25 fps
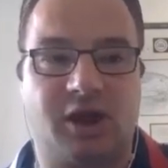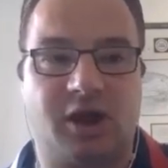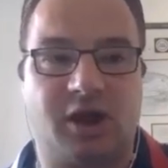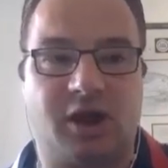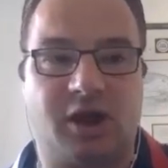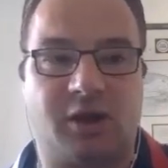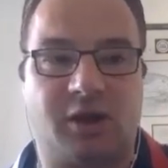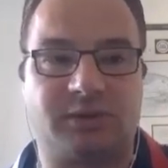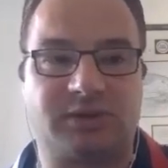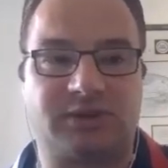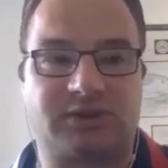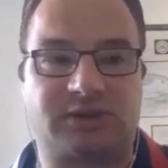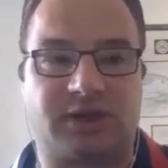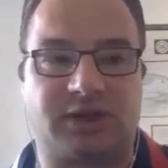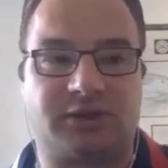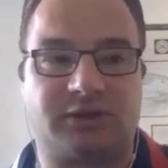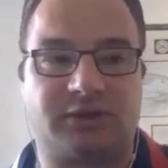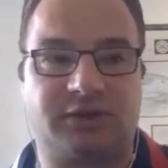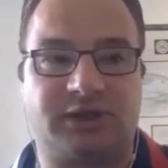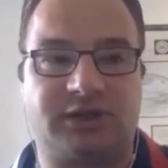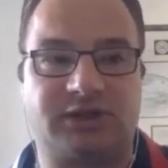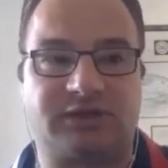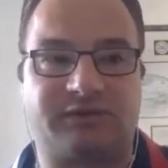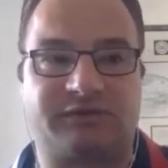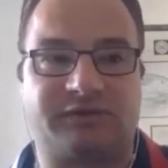I would say you
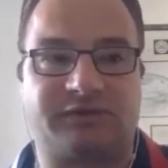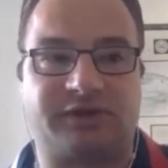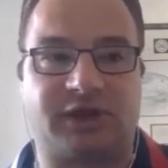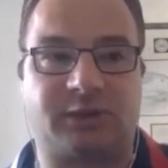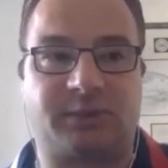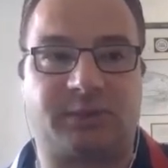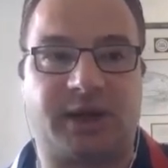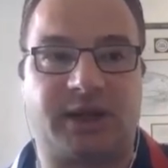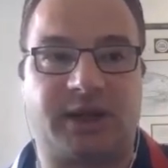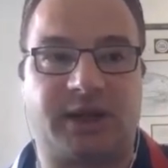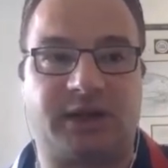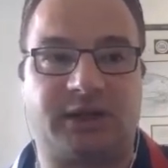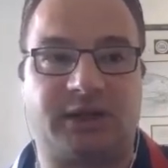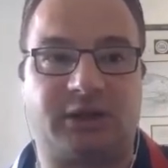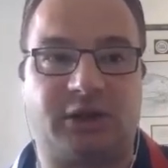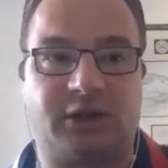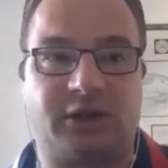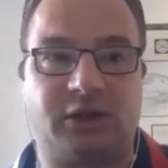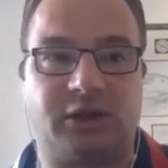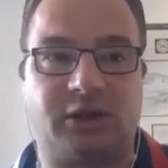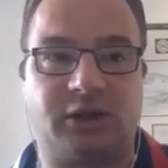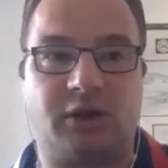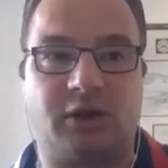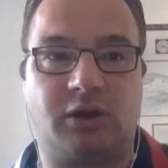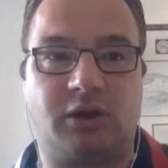need to think about in the
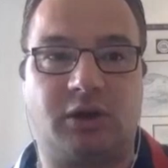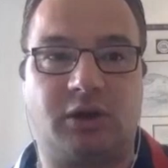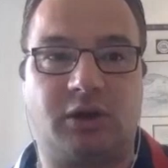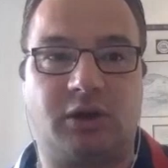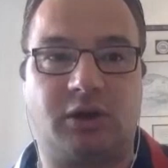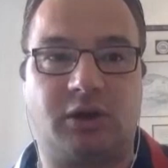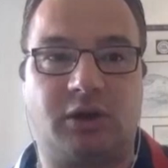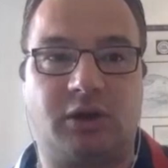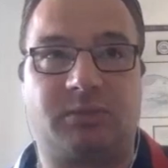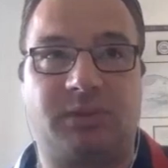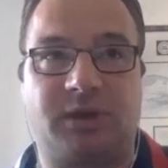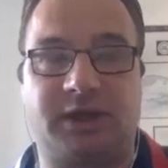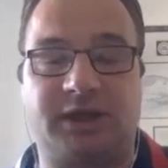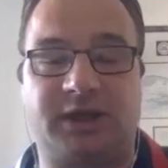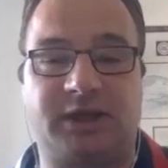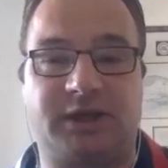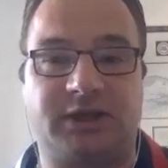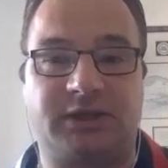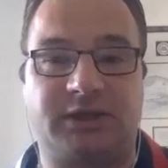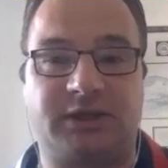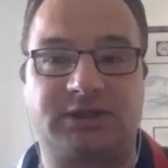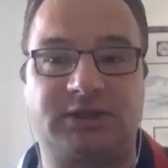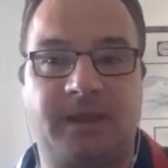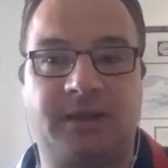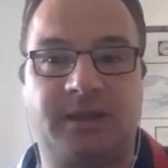long term
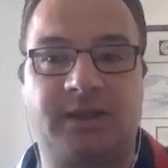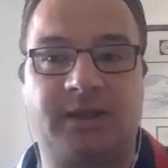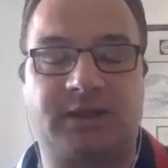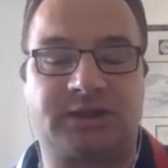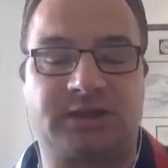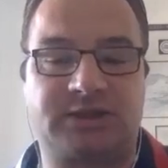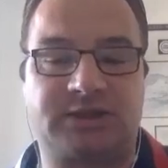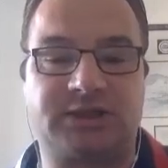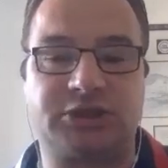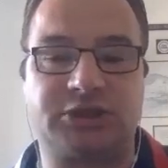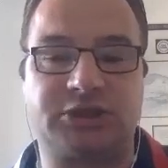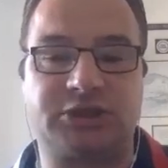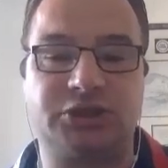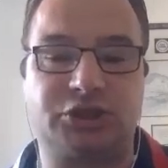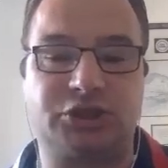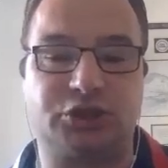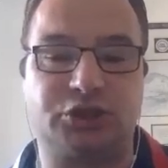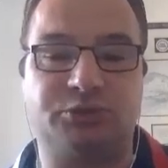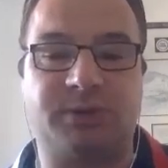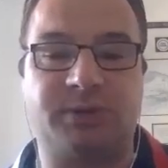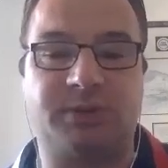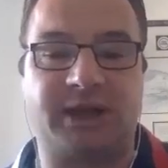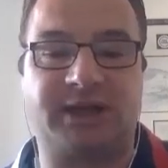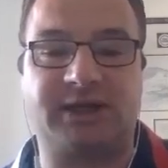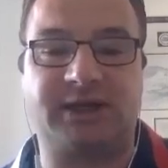is the decisions you
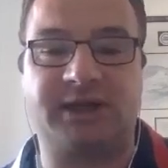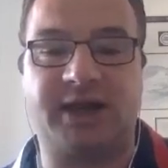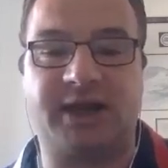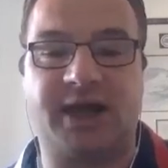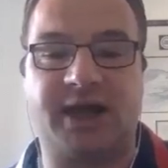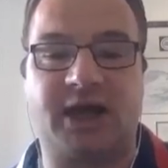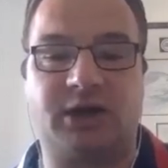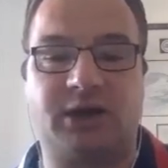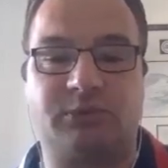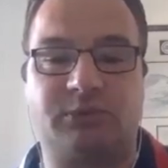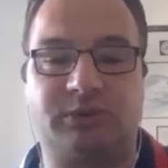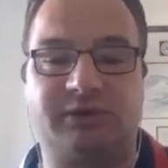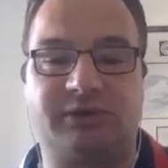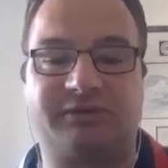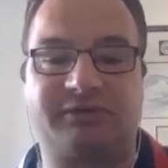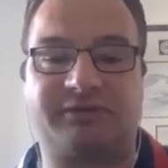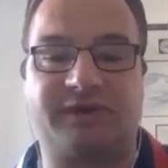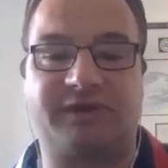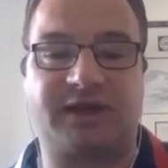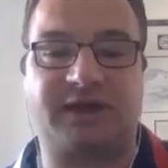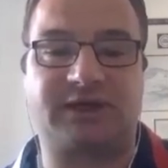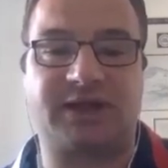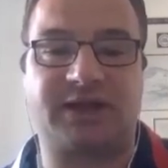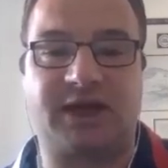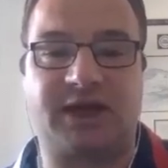make now will
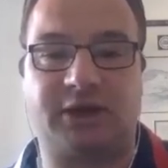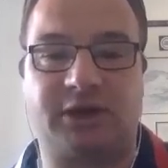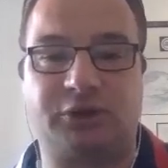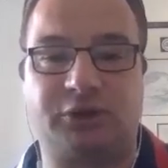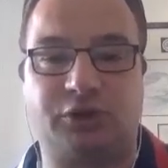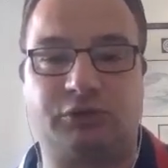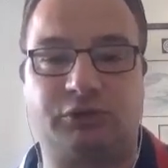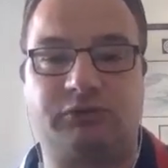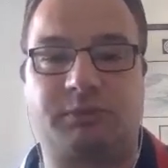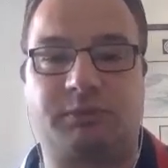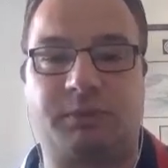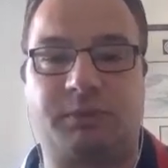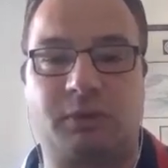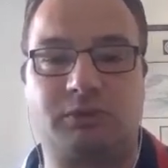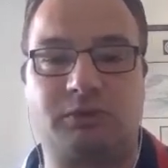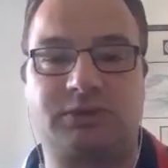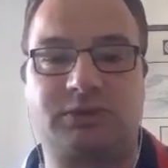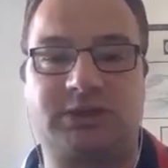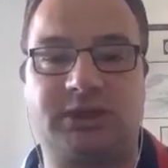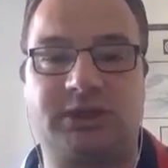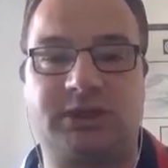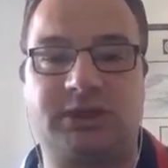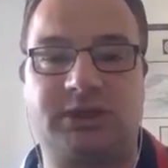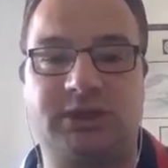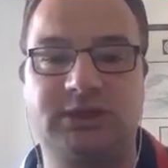affect how your
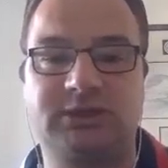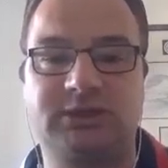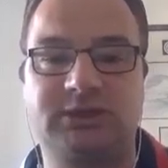reporting is.